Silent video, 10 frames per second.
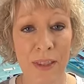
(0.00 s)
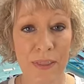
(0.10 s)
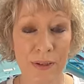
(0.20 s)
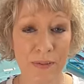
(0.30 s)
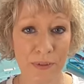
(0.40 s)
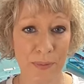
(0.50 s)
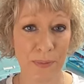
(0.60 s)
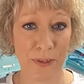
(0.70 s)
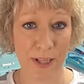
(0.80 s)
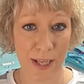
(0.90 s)
The November
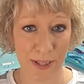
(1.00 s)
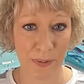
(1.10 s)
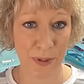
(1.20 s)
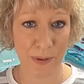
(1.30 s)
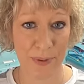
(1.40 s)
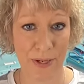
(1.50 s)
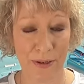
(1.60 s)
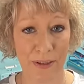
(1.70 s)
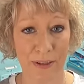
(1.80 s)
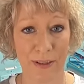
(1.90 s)
class will come
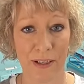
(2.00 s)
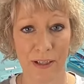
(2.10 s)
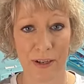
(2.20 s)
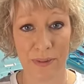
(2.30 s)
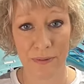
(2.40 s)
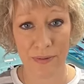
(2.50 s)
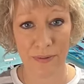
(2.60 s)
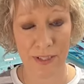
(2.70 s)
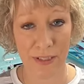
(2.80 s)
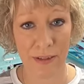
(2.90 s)
out on the
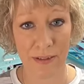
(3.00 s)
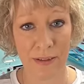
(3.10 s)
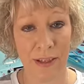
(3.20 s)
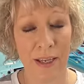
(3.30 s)
15th.